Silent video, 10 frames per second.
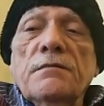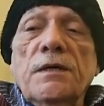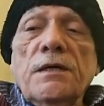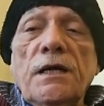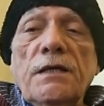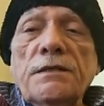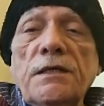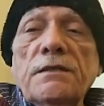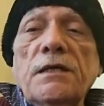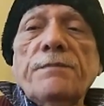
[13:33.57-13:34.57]
But I
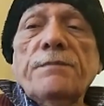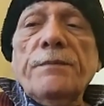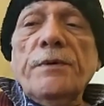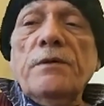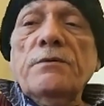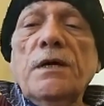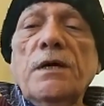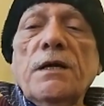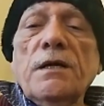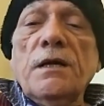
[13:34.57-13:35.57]
think that people who
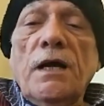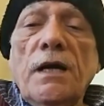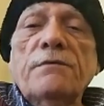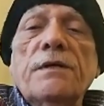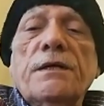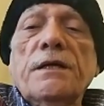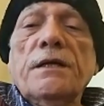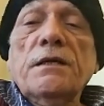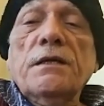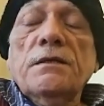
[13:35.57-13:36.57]
are
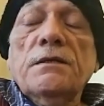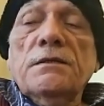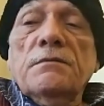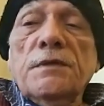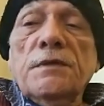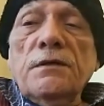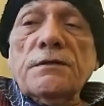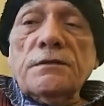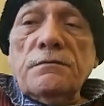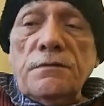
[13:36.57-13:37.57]
hardworking,
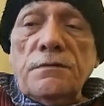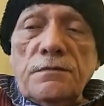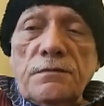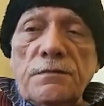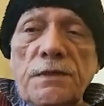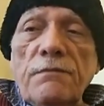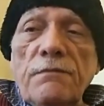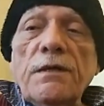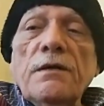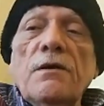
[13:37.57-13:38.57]
because they
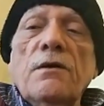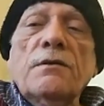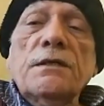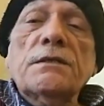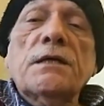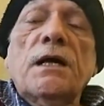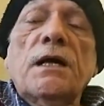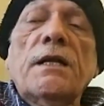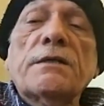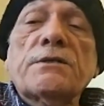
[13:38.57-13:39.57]
were allotted the
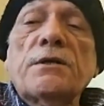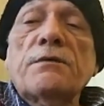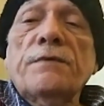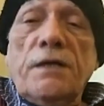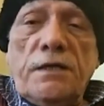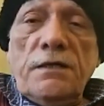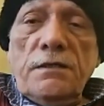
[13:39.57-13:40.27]
hardest of work,